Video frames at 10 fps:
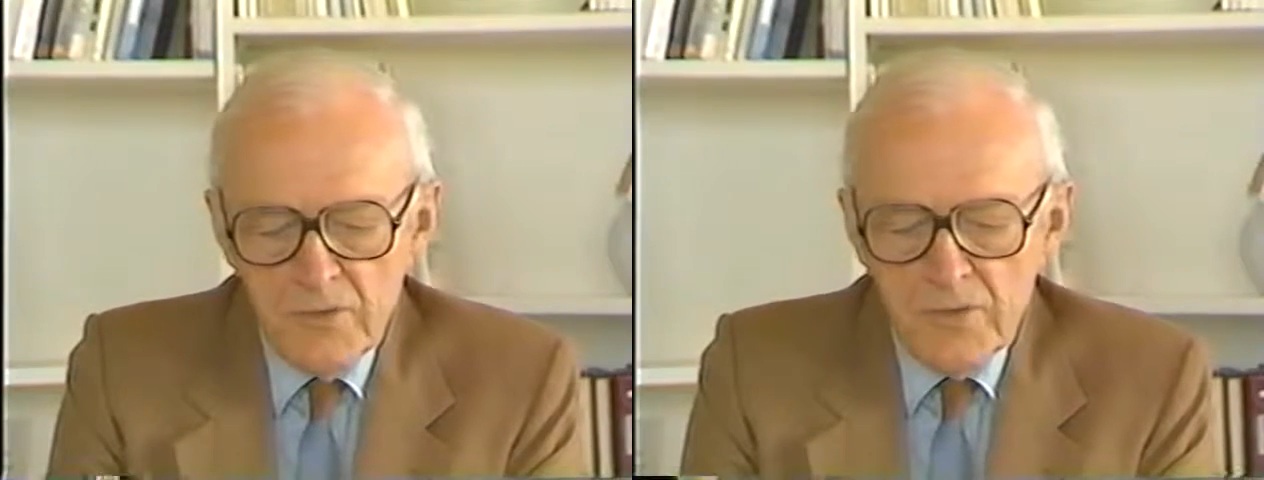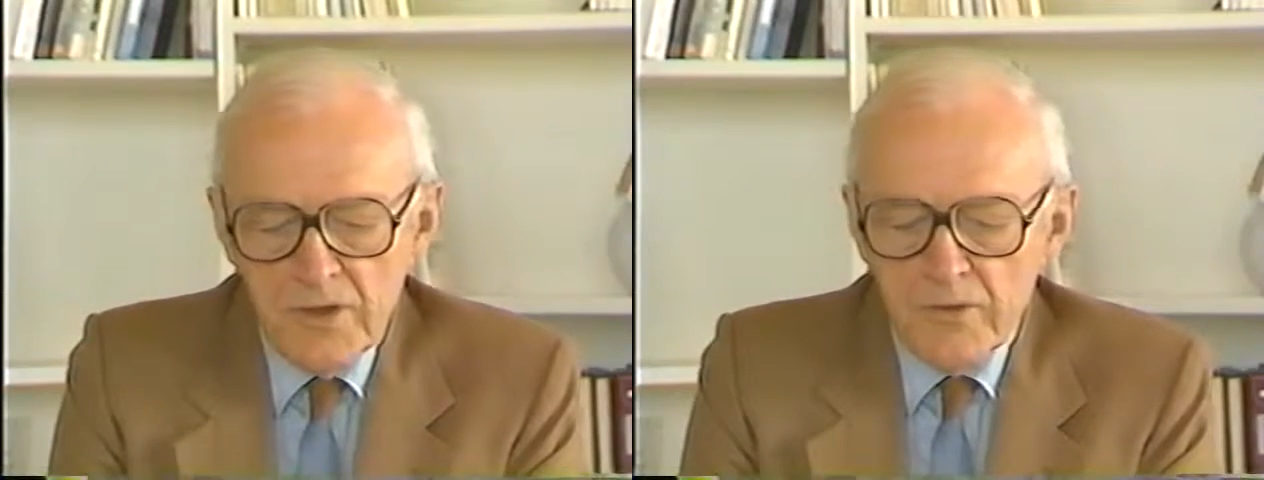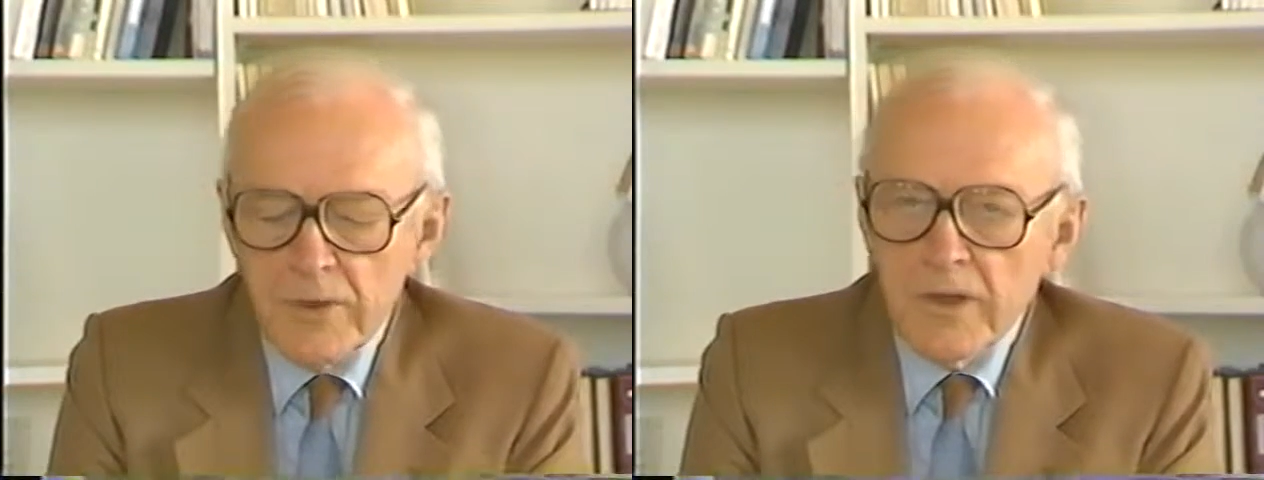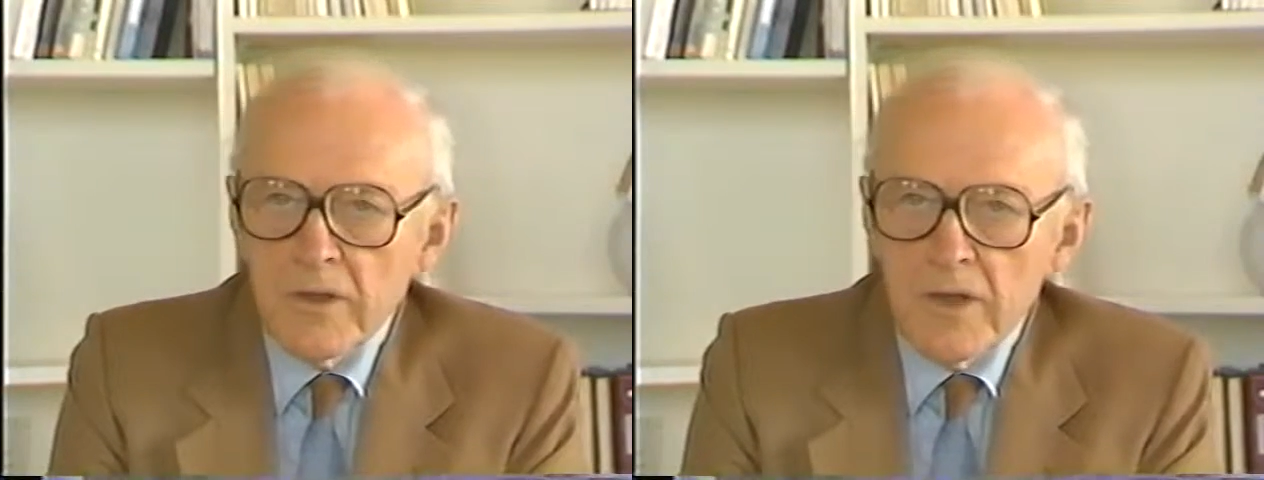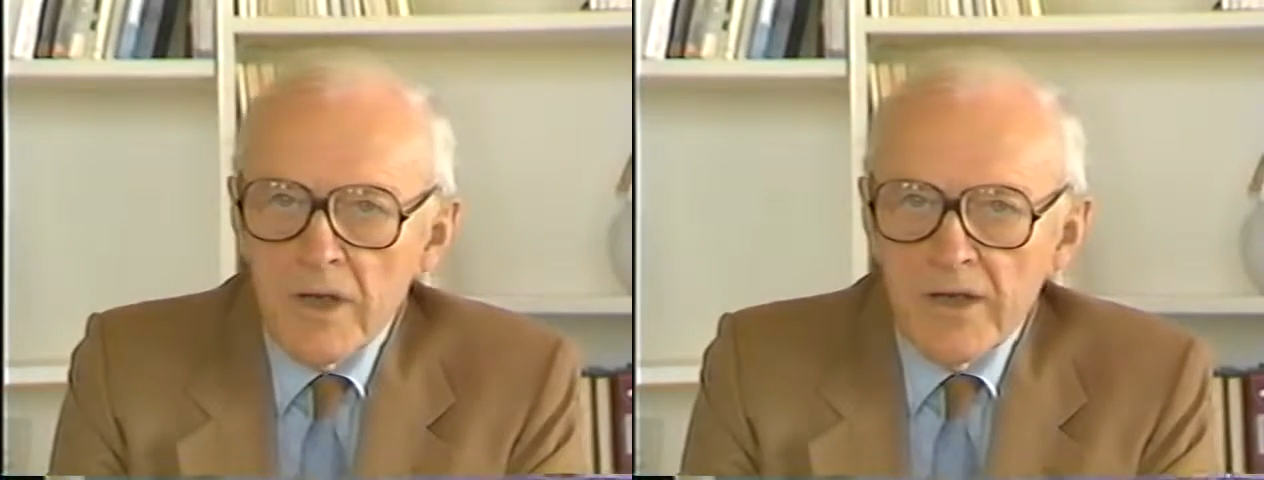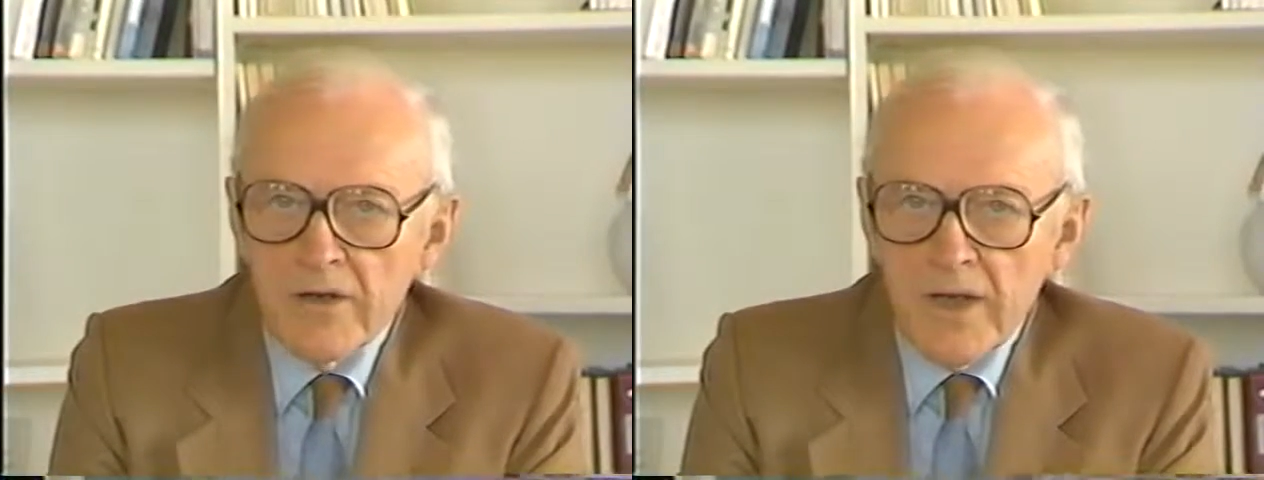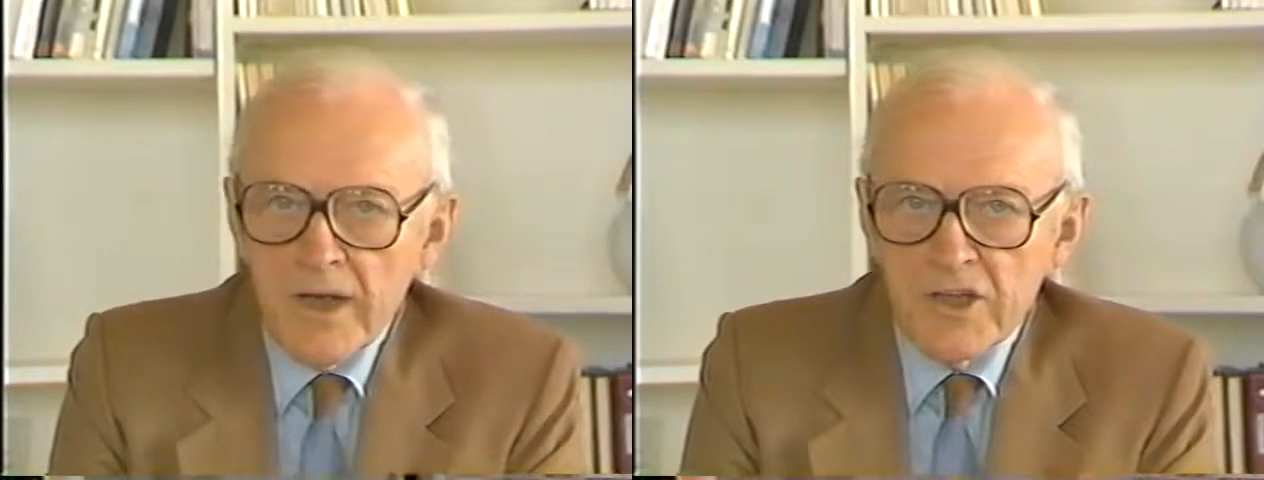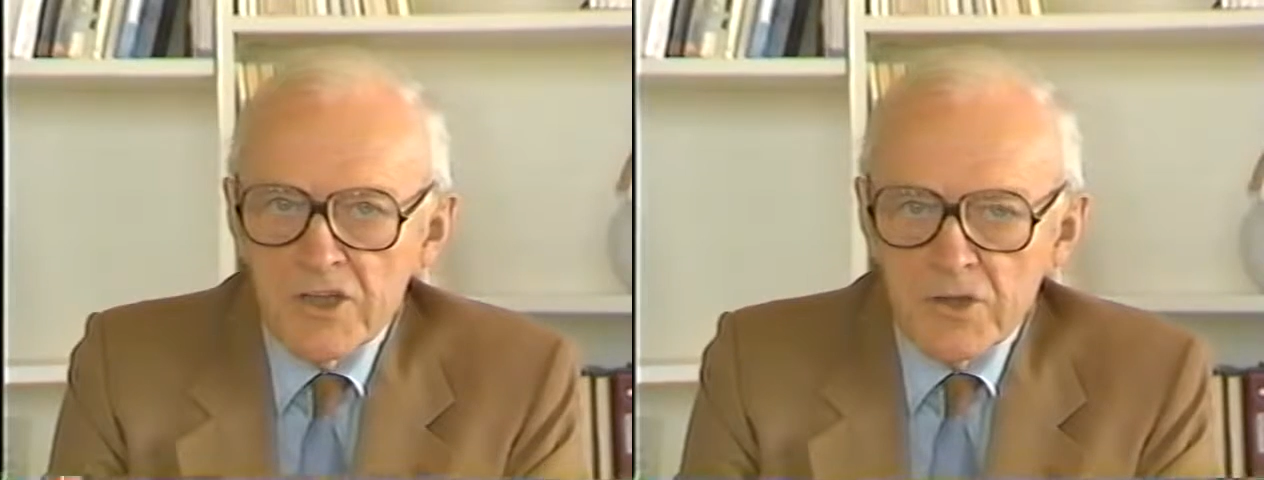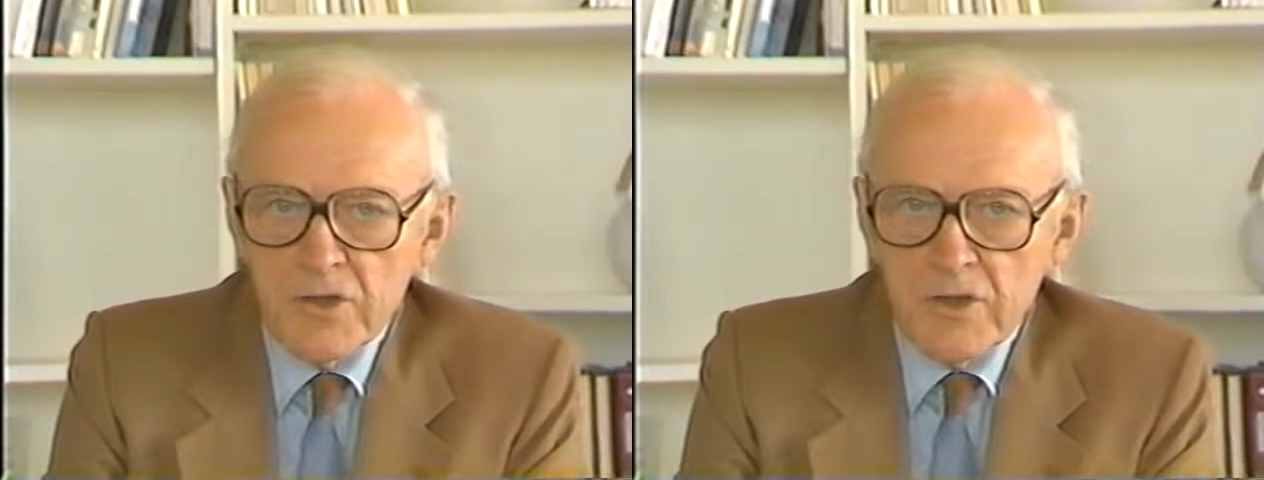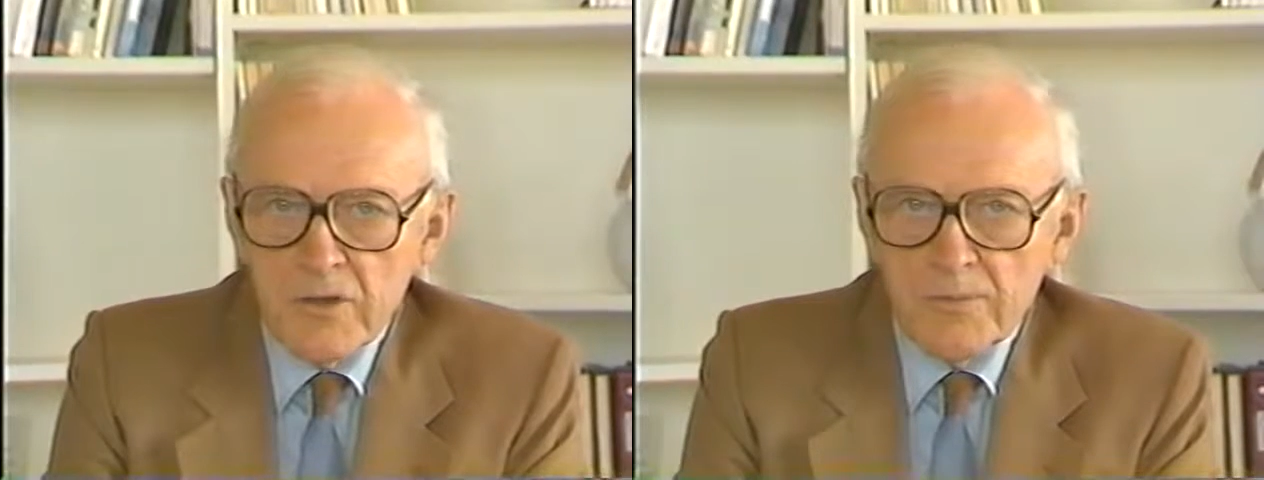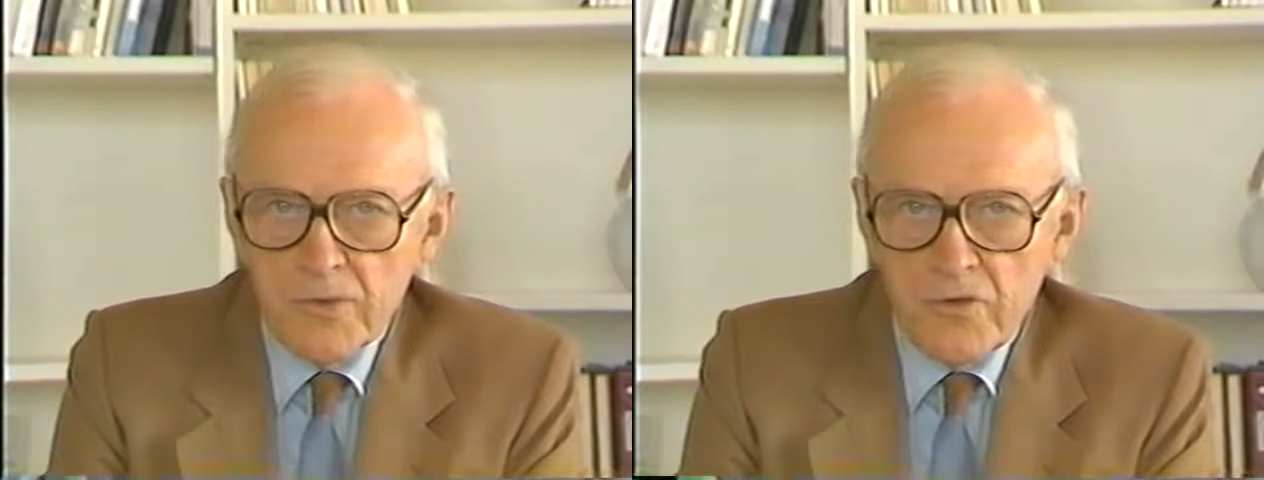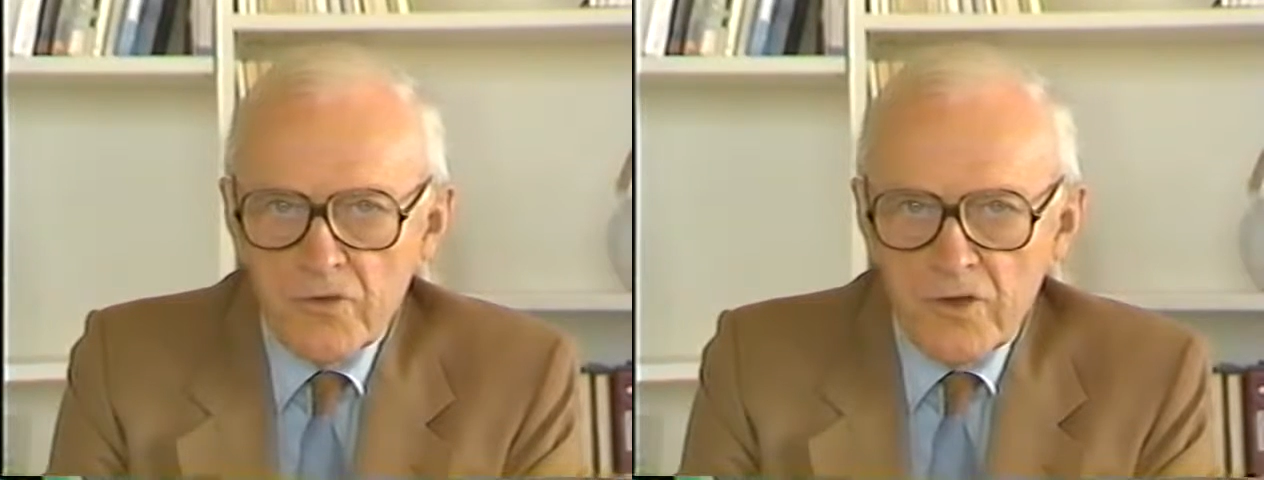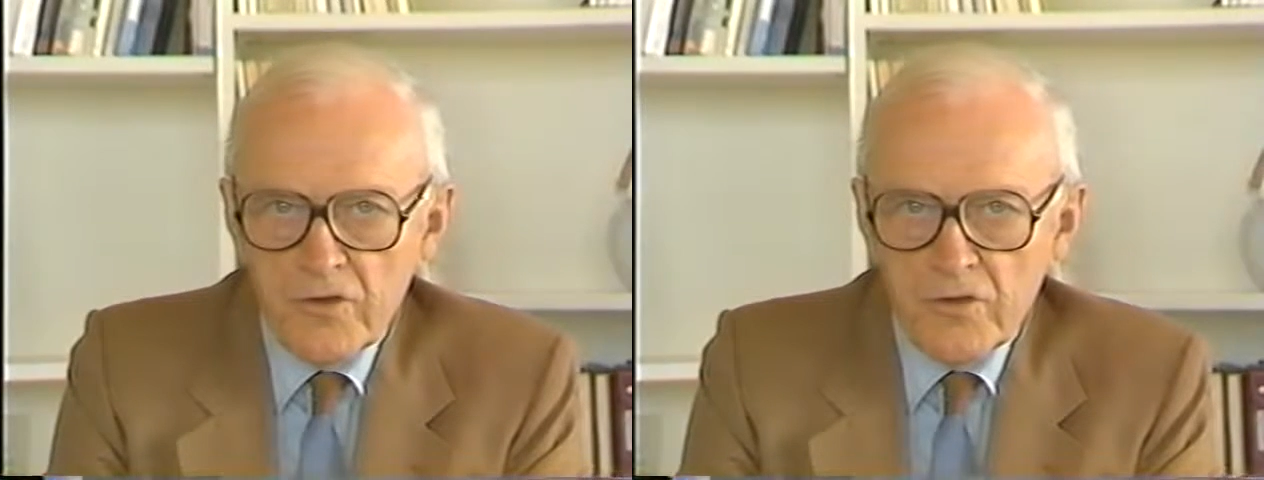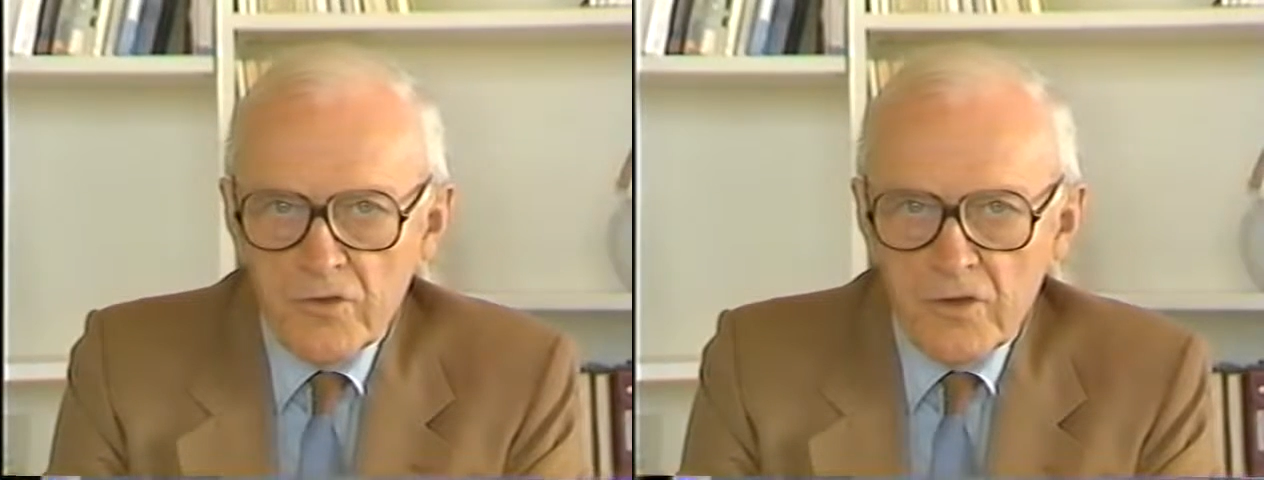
with a critical eye to that historical process